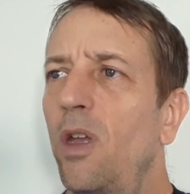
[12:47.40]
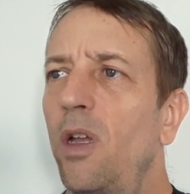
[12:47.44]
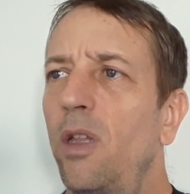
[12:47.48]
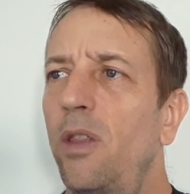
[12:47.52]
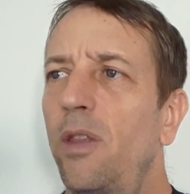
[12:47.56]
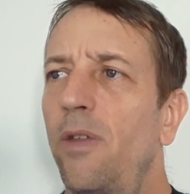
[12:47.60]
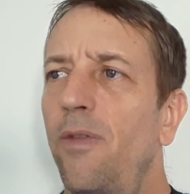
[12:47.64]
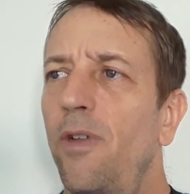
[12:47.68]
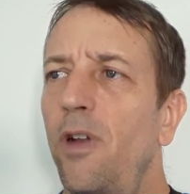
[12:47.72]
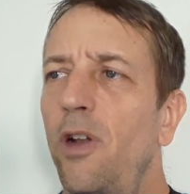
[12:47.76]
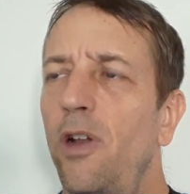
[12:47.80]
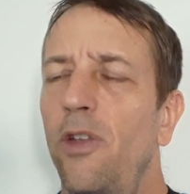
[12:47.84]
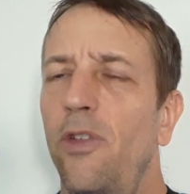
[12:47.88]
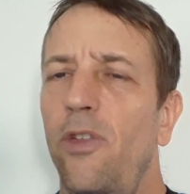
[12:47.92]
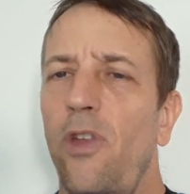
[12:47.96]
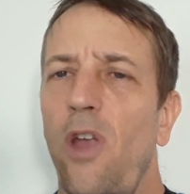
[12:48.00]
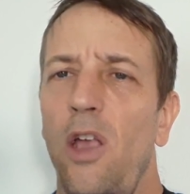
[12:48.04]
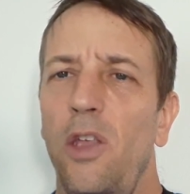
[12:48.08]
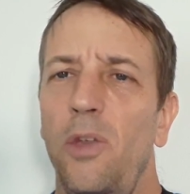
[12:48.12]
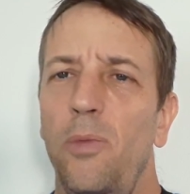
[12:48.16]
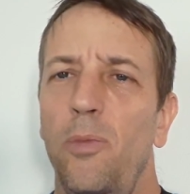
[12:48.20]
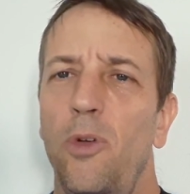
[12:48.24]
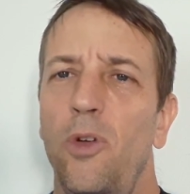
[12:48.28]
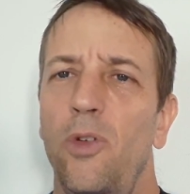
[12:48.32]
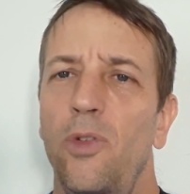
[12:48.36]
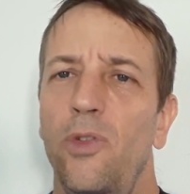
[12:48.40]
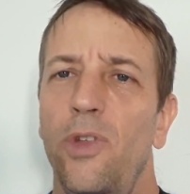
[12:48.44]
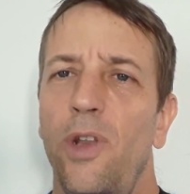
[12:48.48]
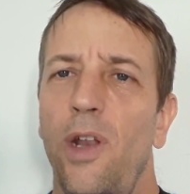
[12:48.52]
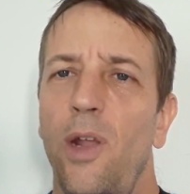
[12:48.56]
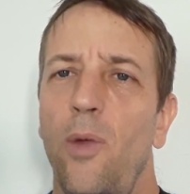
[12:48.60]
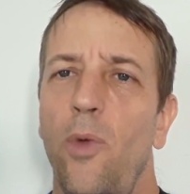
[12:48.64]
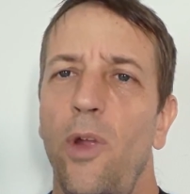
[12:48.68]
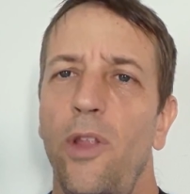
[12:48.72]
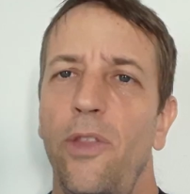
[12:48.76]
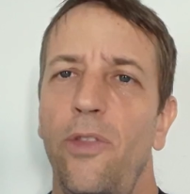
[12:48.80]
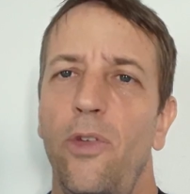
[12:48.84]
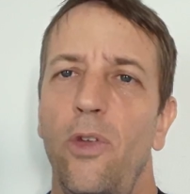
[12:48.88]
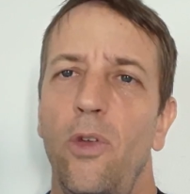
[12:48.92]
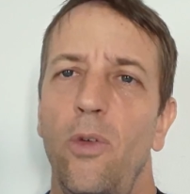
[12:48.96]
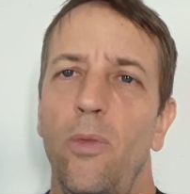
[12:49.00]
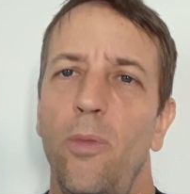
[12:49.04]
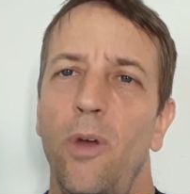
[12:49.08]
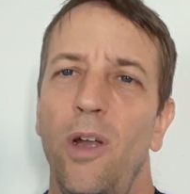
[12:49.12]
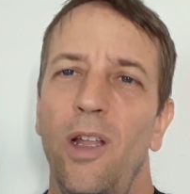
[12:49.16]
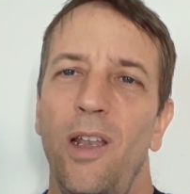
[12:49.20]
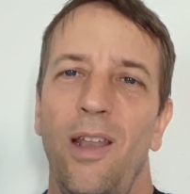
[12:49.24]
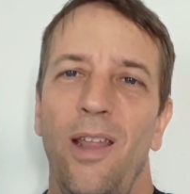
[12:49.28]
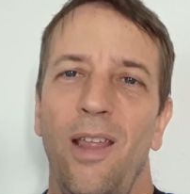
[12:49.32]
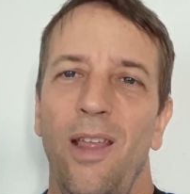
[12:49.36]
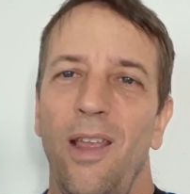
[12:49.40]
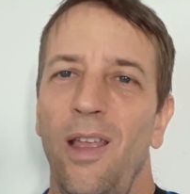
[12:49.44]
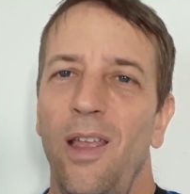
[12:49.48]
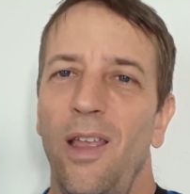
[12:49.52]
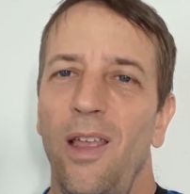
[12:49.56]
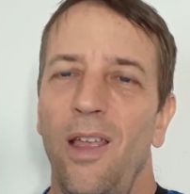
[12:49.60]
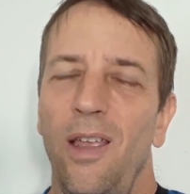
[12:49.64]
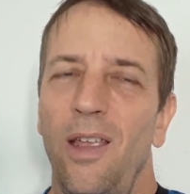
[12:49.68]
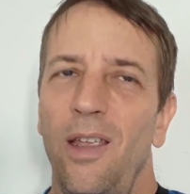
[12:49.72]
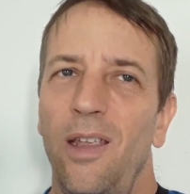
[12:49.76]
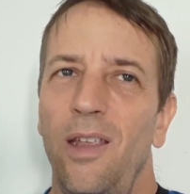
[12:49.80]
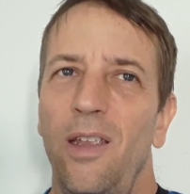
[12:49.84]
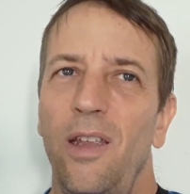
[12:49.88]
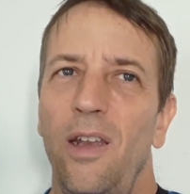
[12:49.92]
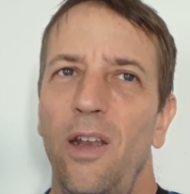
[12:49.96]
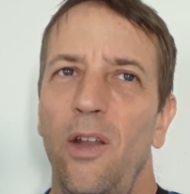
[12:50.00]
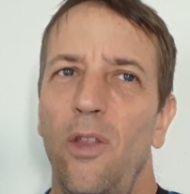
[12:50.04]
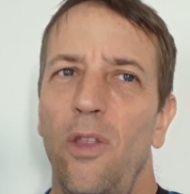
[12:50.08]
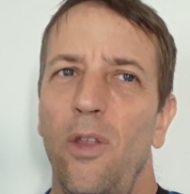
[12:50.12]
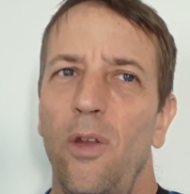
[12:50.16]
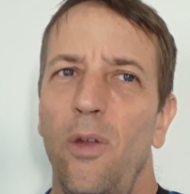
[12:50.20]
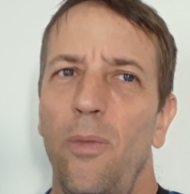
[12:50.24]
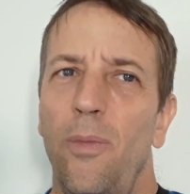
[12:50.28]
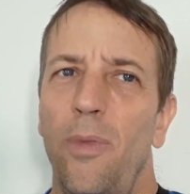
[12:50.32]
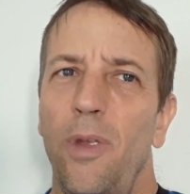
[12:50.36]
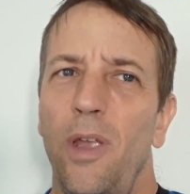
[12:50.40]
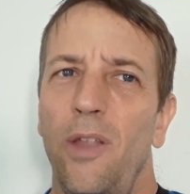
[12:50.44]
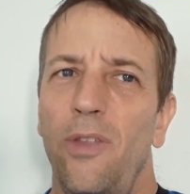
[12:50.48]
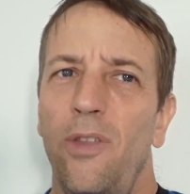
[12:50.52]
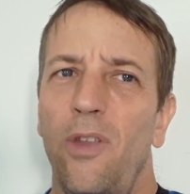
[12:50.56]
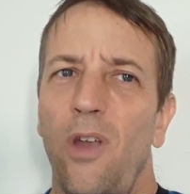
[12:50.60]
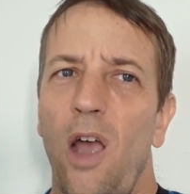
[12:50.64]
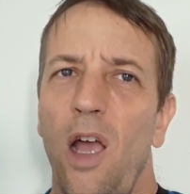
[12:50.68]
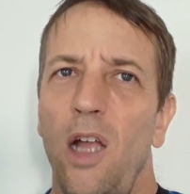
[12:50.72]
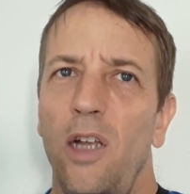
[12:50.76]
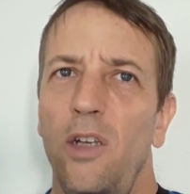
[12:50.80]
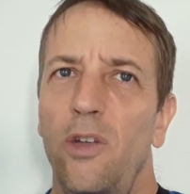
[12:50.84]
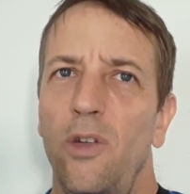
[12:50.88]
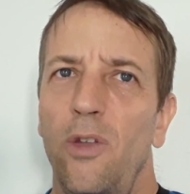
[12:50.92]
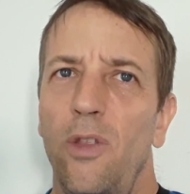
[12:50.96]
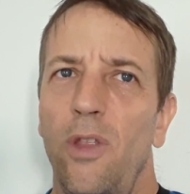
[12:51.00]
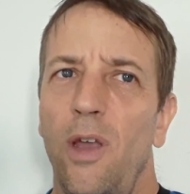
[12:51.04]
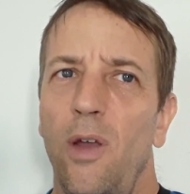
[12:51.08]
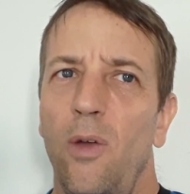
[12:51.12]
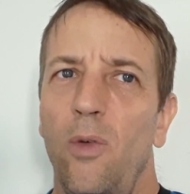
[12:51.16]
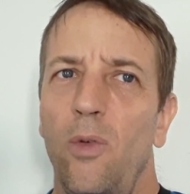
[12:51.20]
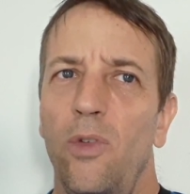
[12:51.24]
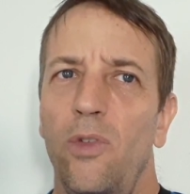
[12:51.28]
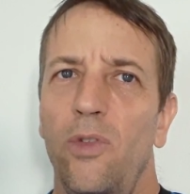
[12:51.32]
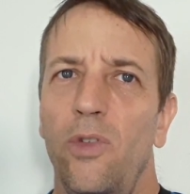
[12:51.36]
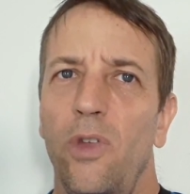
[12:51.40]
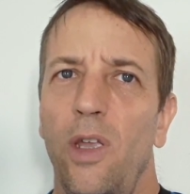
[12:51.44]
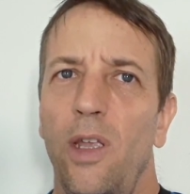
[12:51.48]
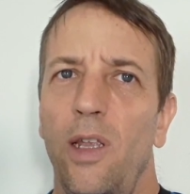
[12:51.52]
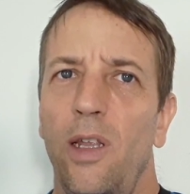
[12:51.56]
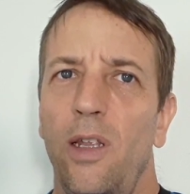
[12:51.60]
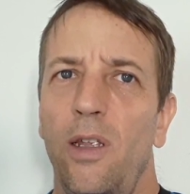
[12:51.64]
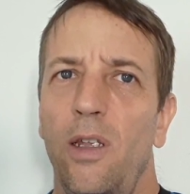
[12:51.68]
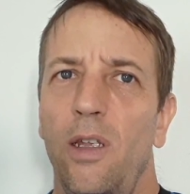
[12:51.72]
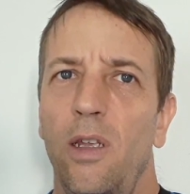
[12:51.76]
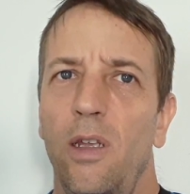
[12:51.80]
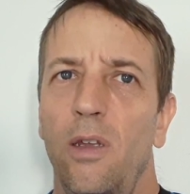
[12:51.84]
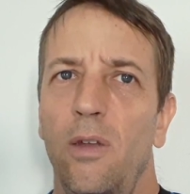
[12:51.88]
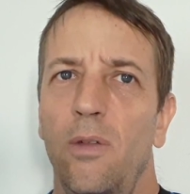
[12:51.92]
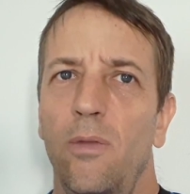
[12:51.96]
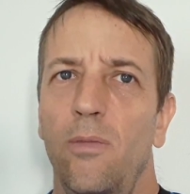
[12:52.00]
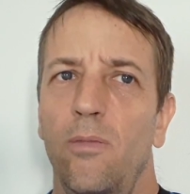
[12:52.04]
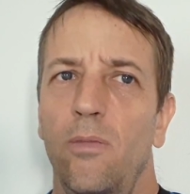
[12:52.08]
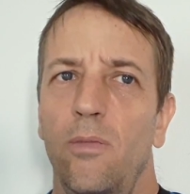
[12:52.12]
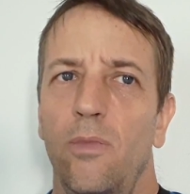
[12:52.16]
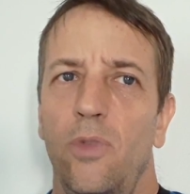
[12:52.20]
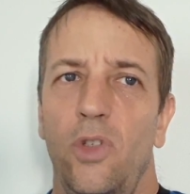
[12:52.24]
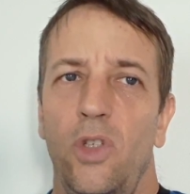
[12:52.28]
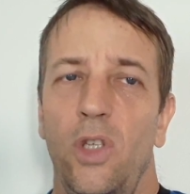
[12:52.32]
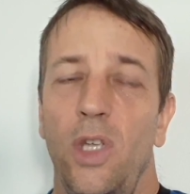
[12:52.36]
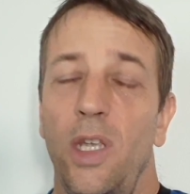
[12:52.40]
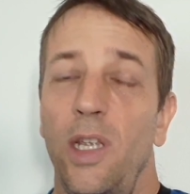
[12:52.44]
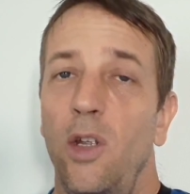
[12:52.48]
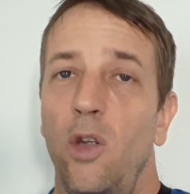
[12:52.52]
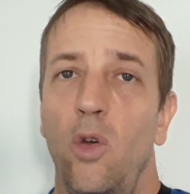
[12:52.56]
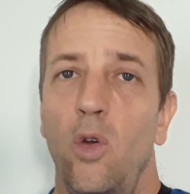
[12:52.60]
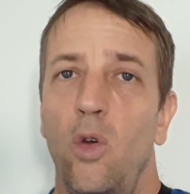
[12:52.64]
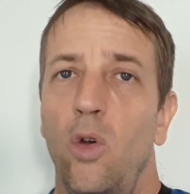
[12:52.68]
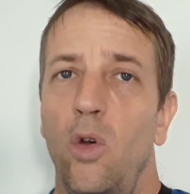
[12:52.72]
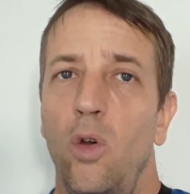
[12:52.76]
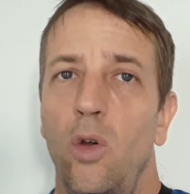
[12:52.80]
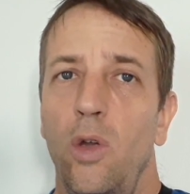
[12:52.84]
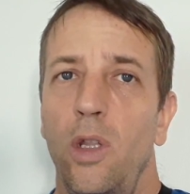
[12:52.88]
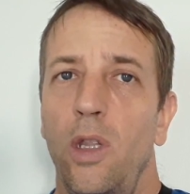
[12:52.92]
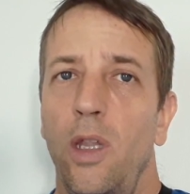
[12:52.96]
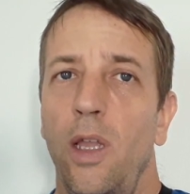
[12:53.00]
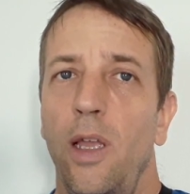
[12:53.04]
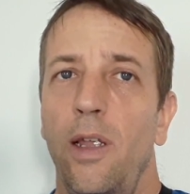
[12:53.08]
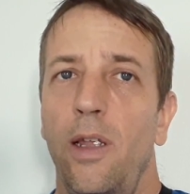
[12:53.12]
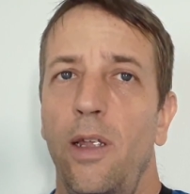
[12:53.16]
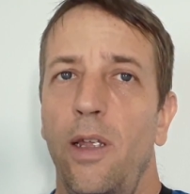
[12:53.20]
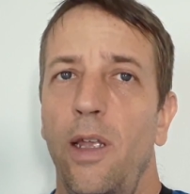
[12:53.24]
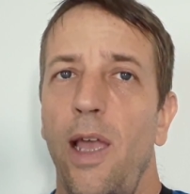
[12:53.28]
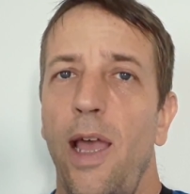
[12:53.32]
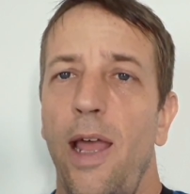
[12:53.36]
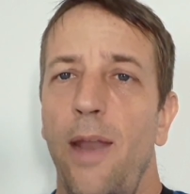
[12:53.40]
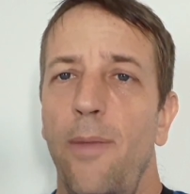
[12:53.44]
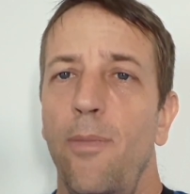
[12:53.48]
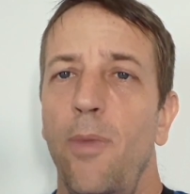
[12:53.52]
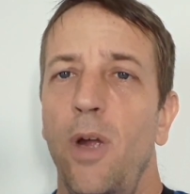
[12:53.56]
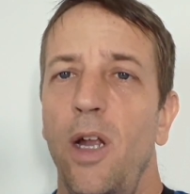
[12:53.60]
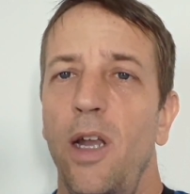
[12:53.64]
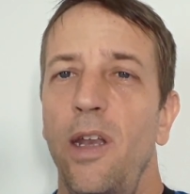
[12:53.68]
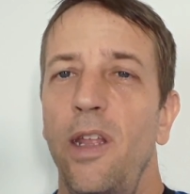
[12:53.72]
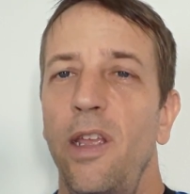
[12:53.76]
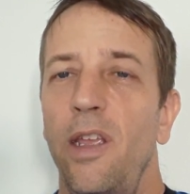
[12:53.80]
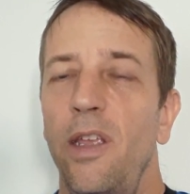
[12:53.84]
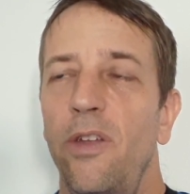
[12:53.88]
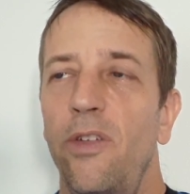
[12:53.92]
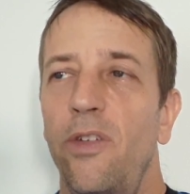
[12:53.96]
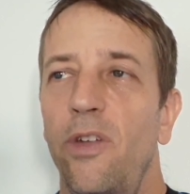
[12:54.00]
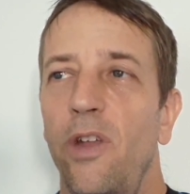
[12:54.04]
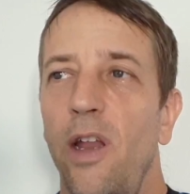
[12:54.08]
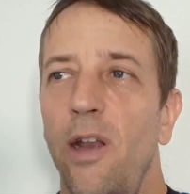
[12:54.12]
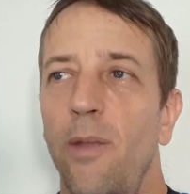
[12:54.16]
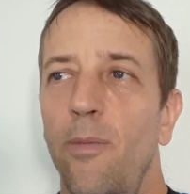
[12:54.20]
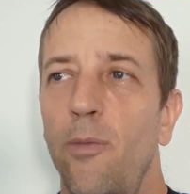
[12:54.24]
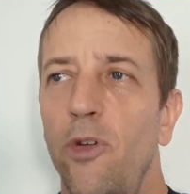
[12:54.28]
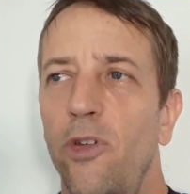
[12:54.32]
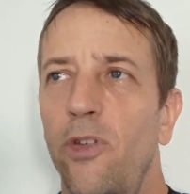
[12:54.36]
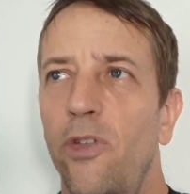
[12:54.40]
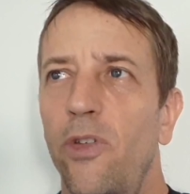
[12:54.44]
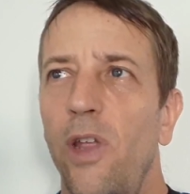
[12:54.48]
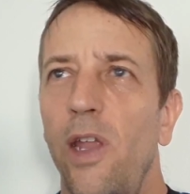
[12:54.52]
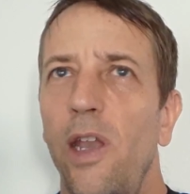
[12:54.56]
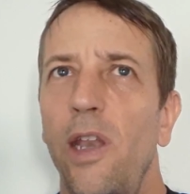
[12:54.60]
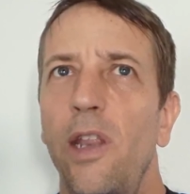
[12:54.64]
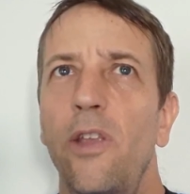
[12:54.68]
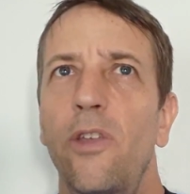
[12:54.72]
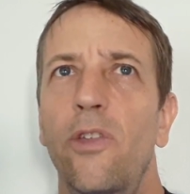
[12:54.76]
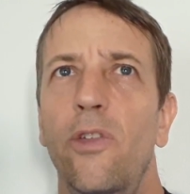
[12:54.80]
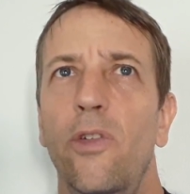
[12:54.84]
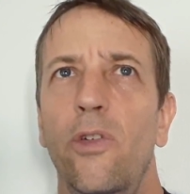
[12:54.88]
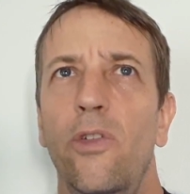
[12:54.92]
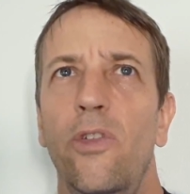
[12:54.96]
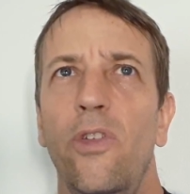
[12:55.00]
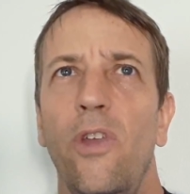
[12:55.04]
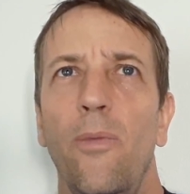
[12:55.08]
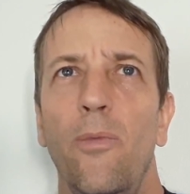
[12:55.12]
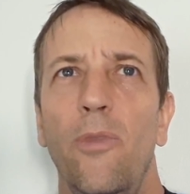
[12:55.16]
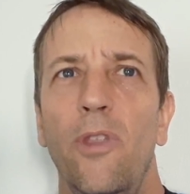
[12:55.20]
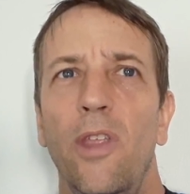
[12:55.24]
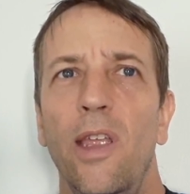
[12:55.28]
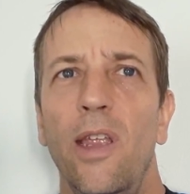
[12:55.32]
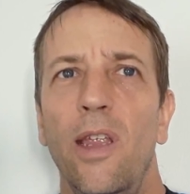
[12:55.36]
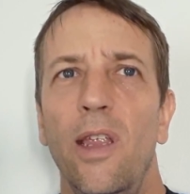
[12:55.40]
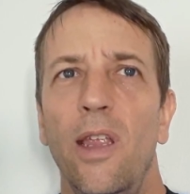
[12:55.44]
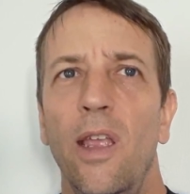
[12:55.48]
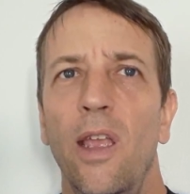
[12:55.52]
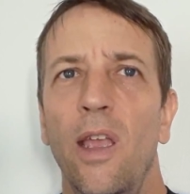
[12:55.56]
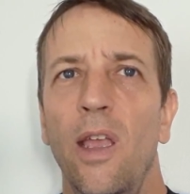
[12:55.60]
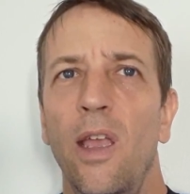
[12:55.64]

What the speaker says: various hospitals that I went to, but you know, there would be a doctor that was like single and like had money. She had a Mercedes or something.